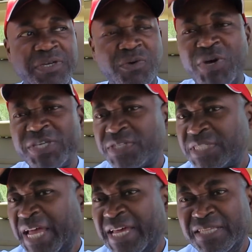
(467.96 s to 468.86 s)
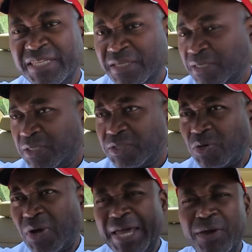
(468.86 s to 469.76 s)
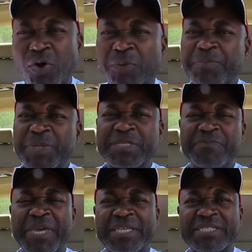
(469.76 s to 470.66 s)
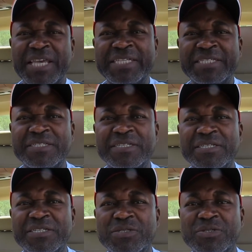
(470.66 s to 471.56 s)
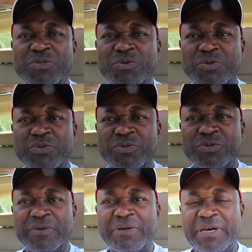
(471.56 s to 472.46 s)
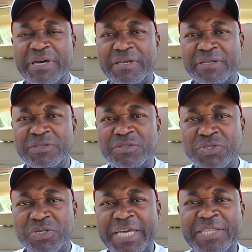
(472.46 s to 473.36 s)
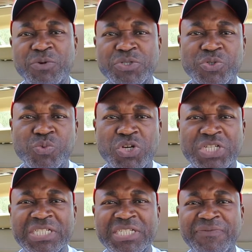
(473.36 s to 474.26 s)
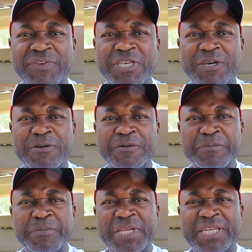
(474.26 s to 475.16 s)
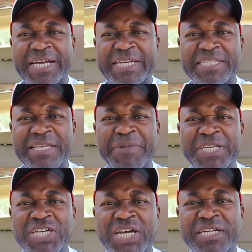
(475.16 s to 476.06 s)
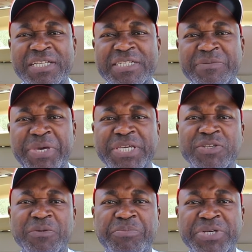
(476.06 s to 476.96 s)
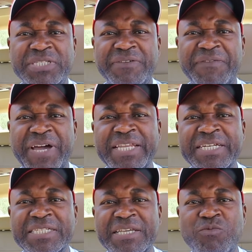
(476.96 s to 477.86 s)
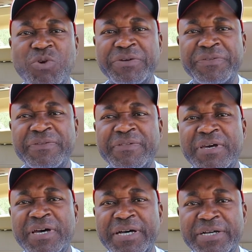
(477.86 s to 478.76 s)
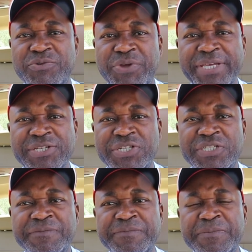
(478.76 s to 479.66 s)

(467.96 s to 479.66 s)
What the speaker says: where you stand. So I hope this makes sense to anyone who's watching this video. Like I said, my channel is based on personal finance and wealth creation.